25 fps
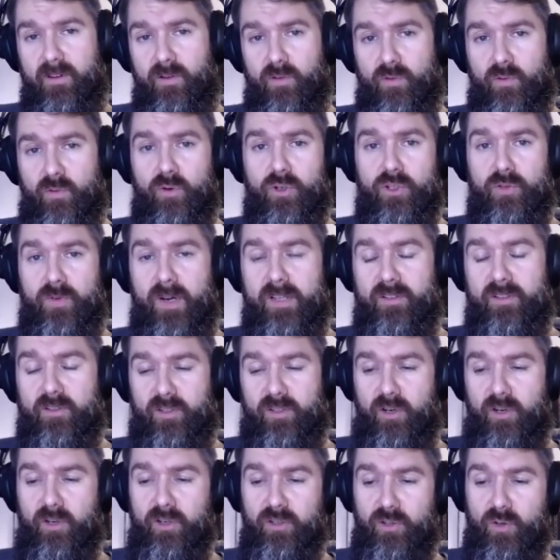
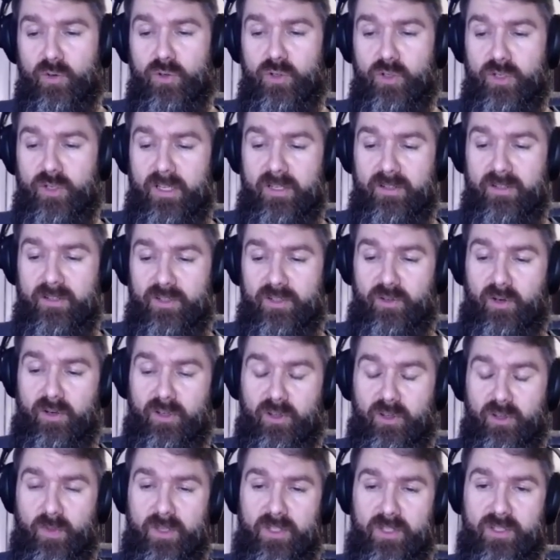Orchestrators are usually
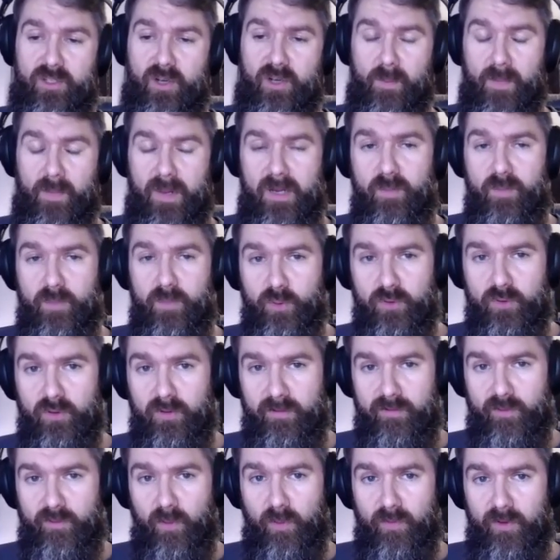started with some input
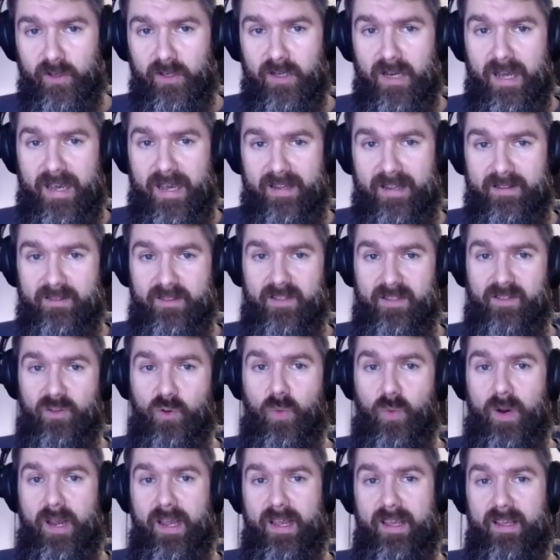from the client, and the
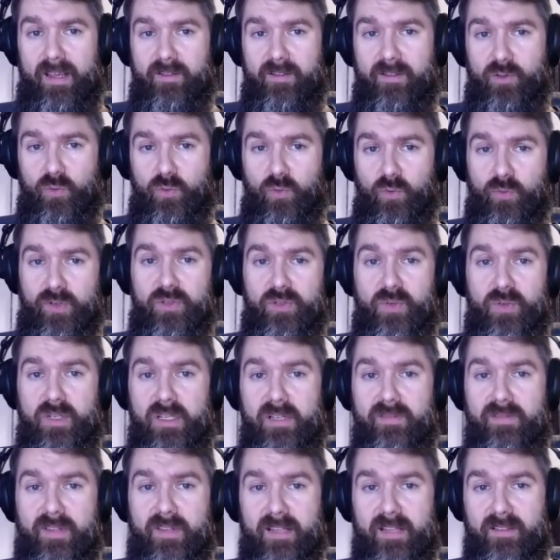way to
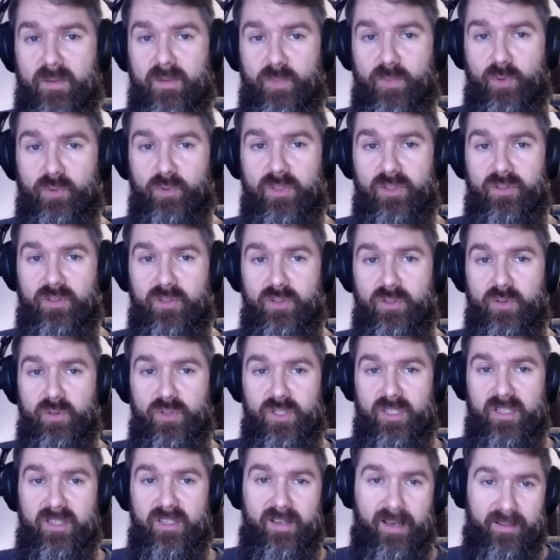retrieve that input is to
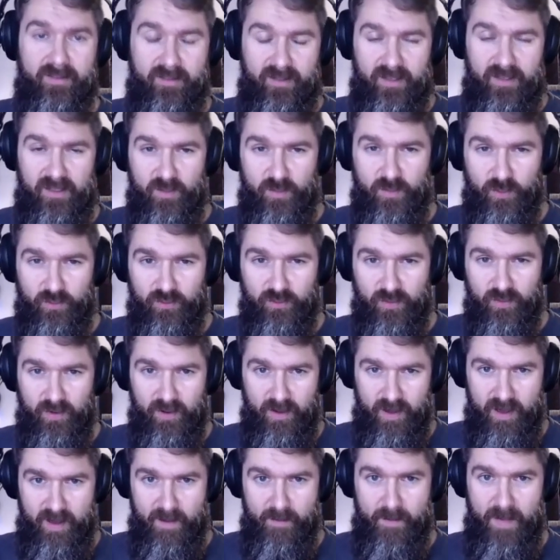use the getInput
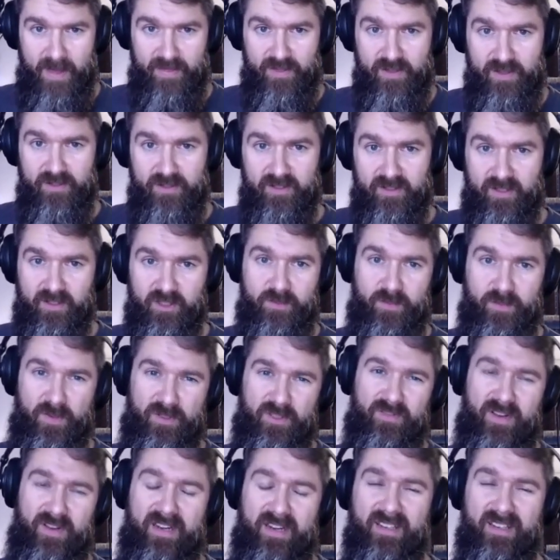method and then
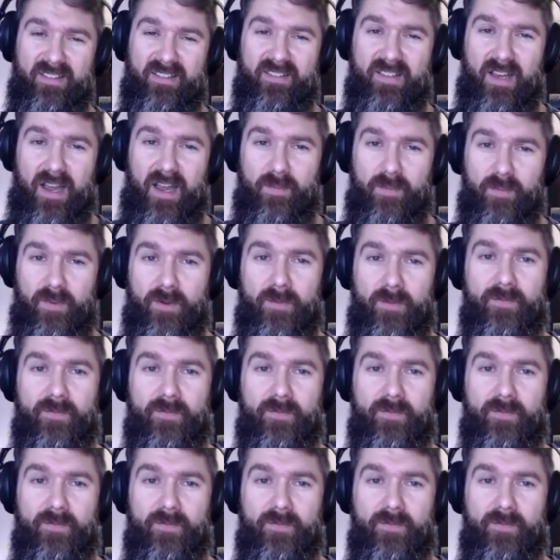specifying the type,